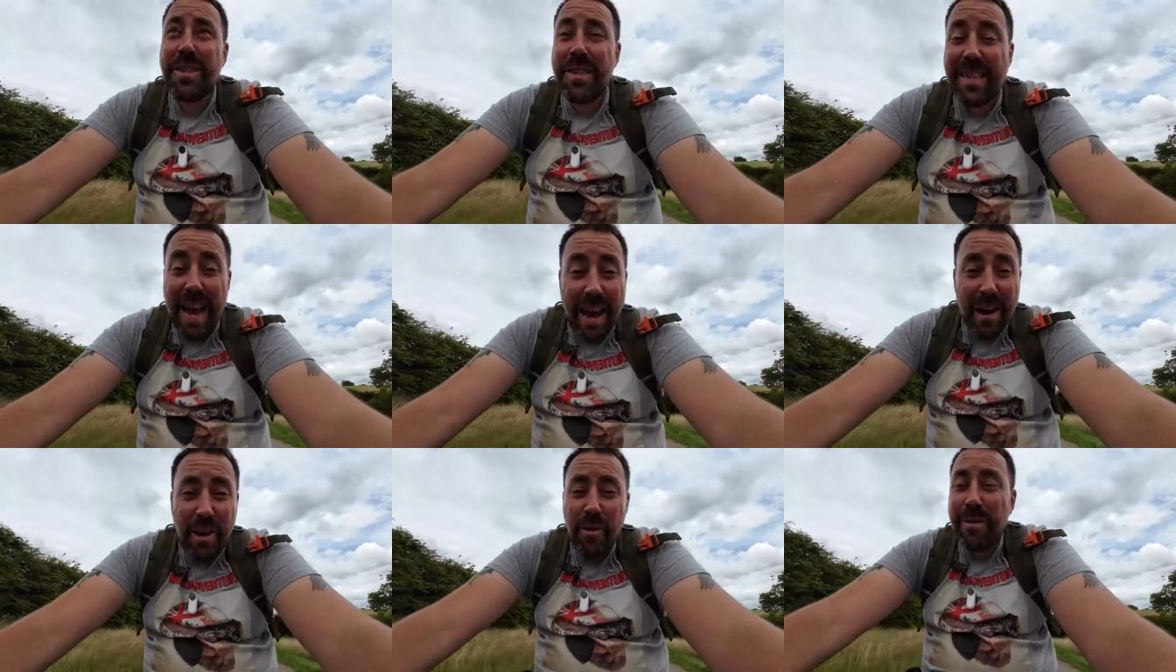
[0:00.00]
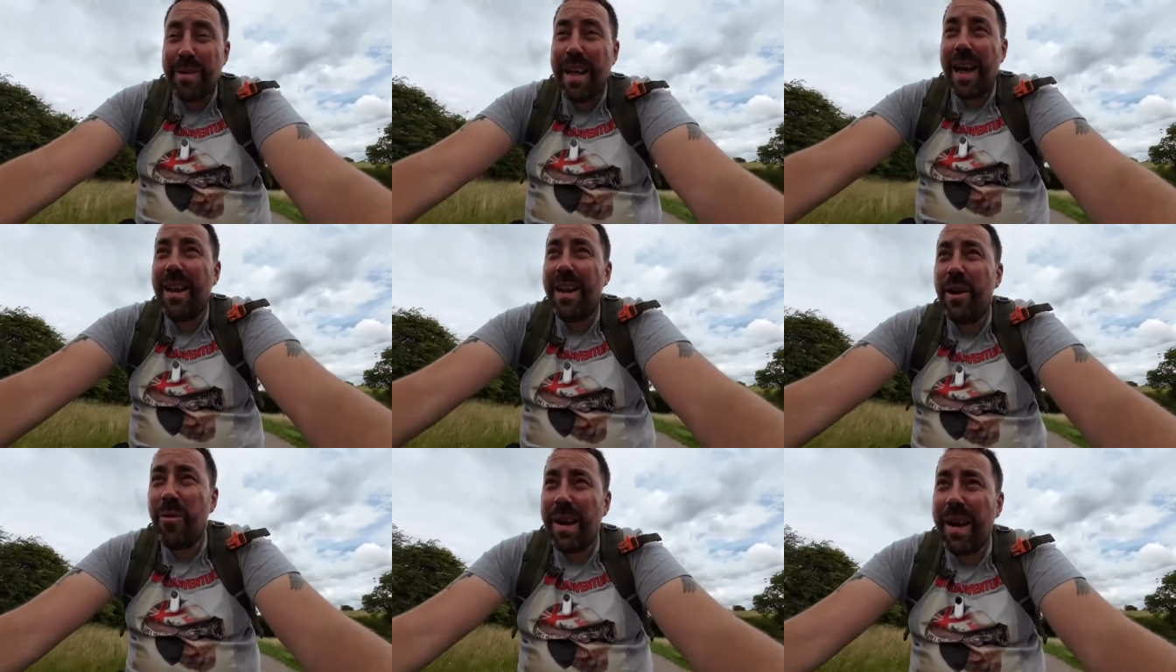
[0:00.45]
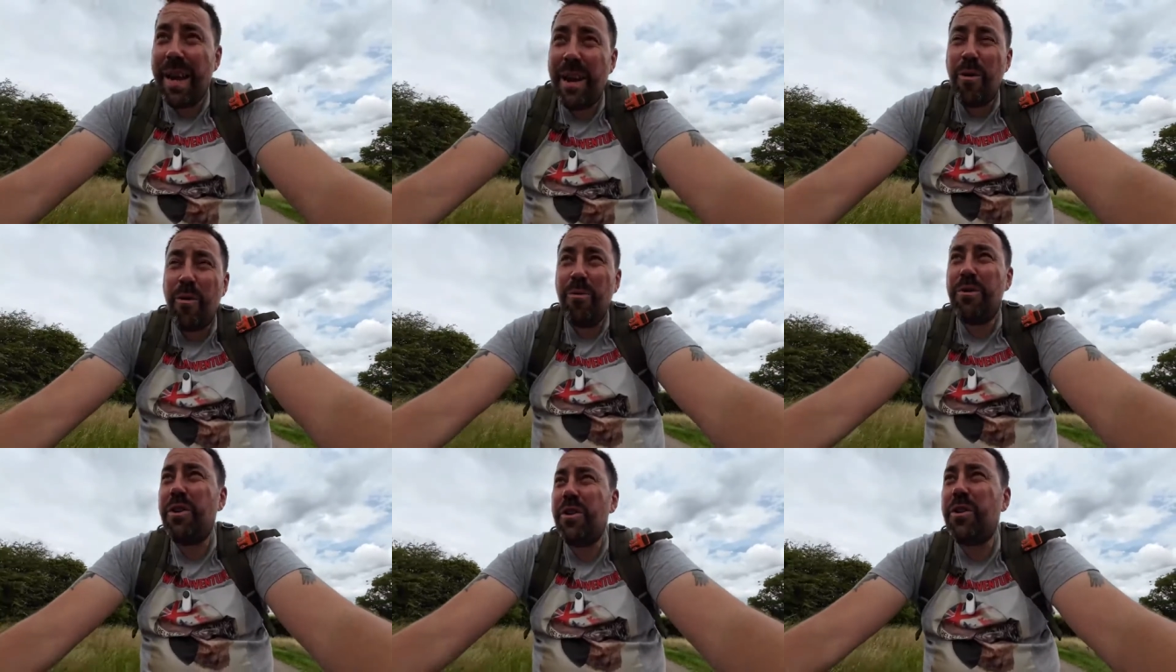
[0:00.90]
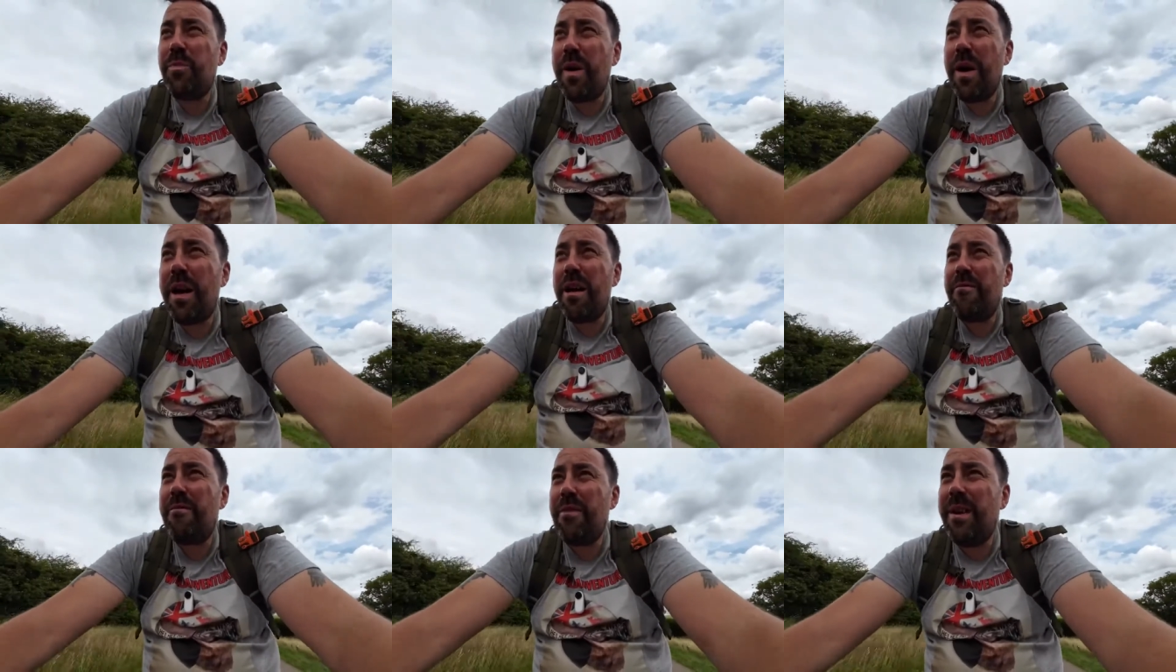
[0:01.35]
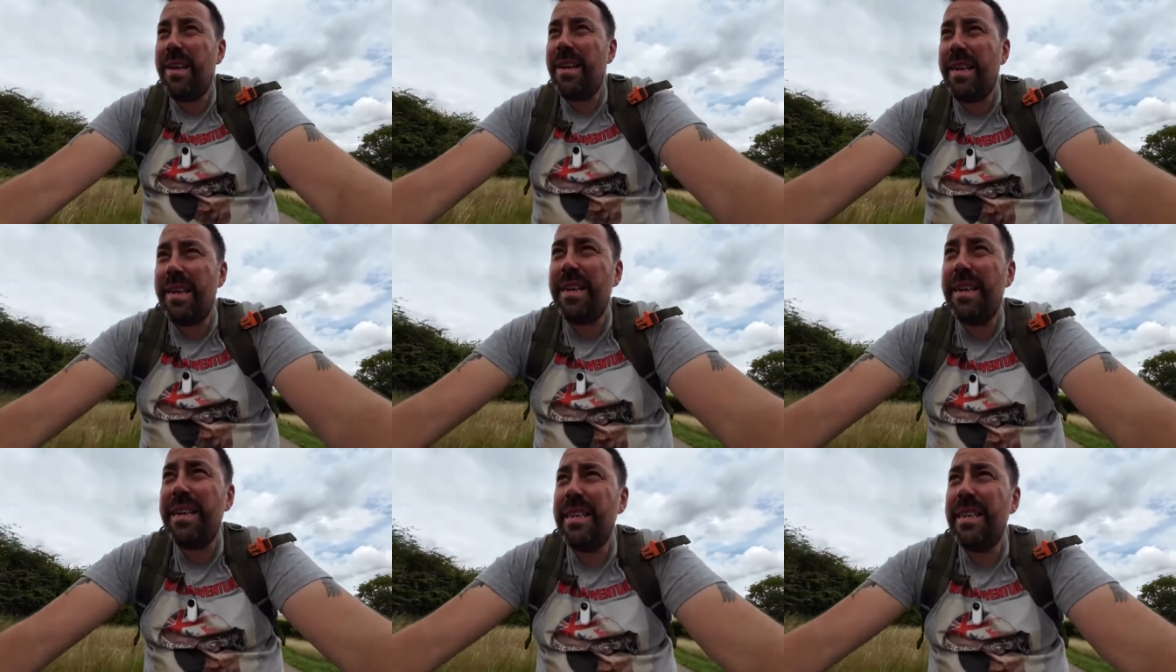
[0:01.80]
tackled that little hill just perfectly.